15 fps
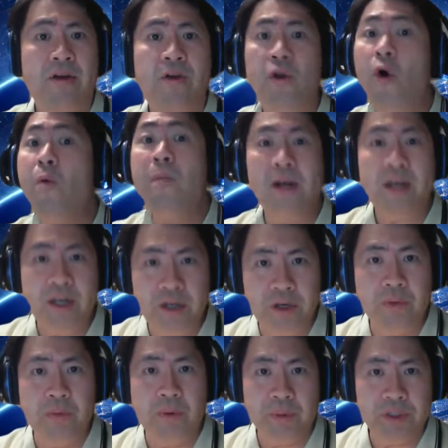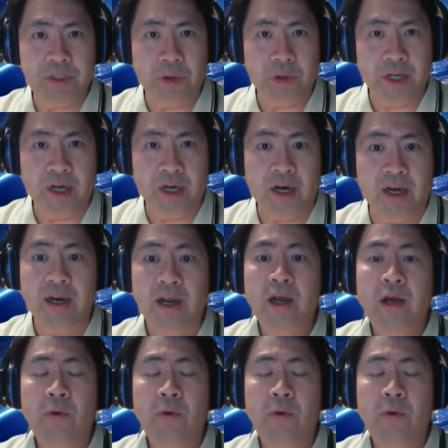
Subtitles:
Nobody knew what was going on.